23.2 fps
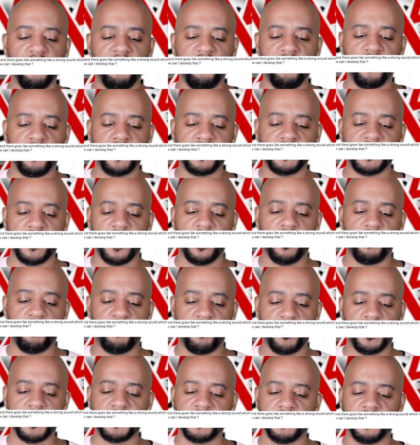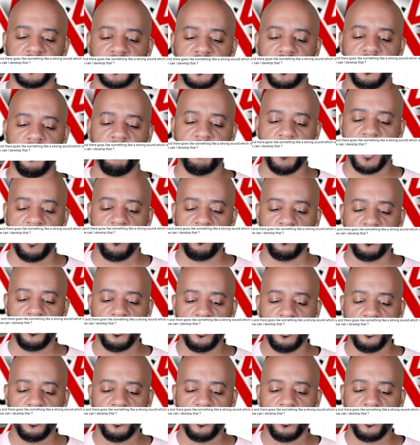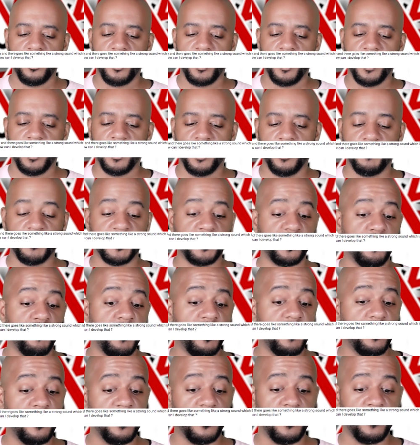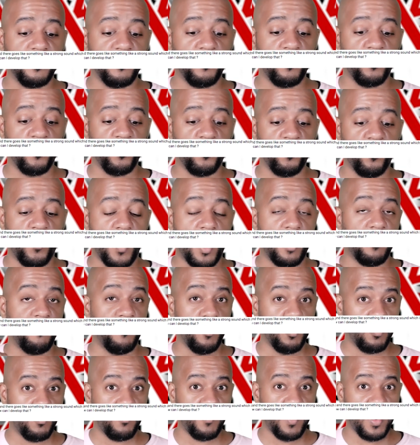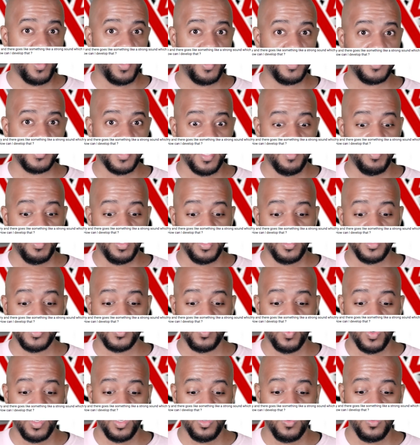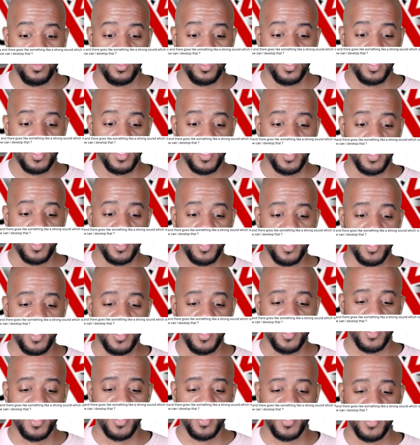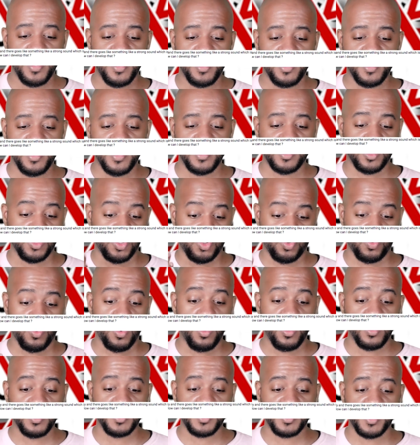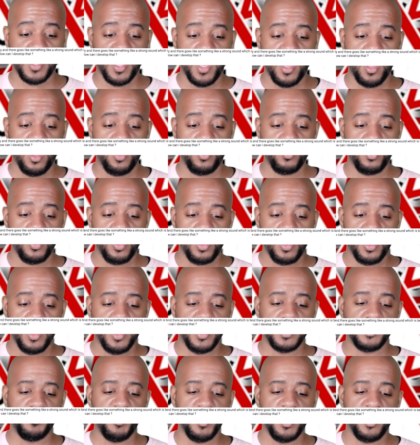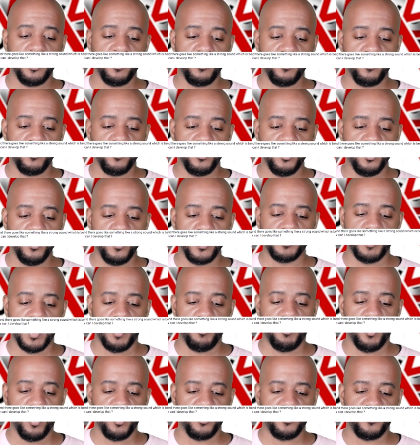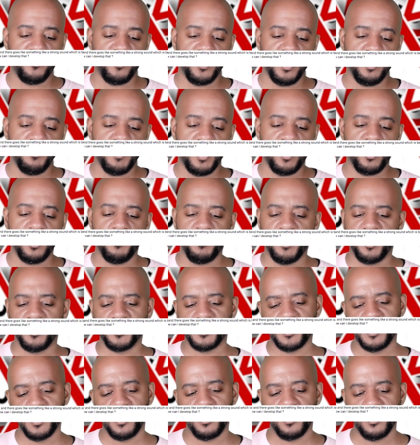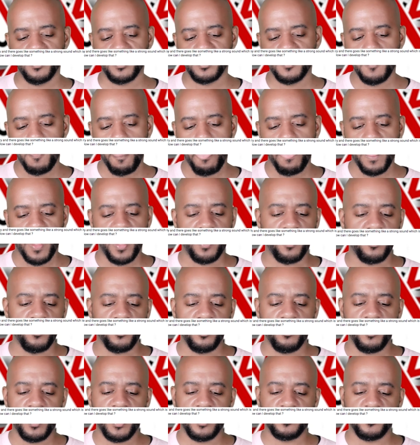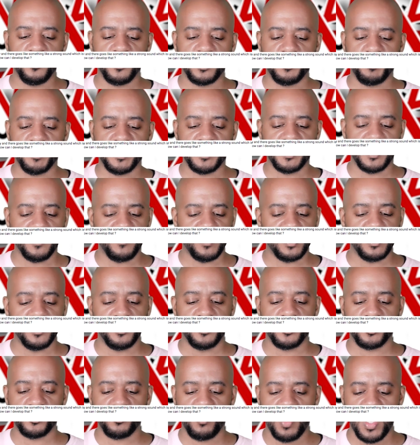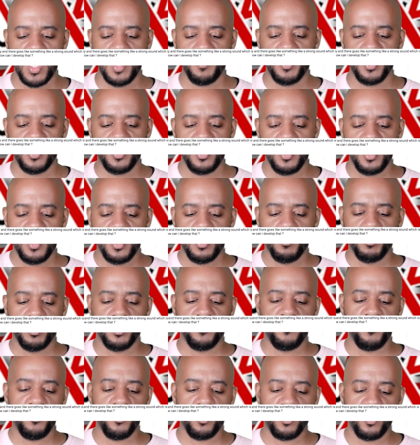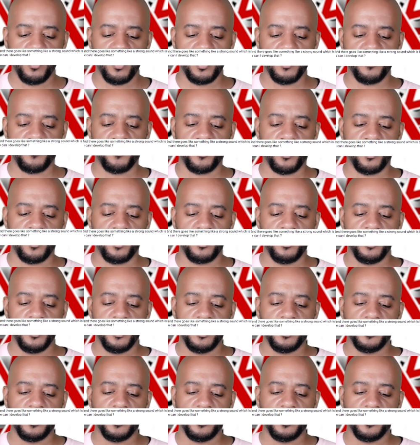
force air pressure to come out, and I'm assuming while vocal fry is happening as well. And it's a strong sound, and it's being used by both female and male singers. I don't know how to specifically describe it, but if you heard of her,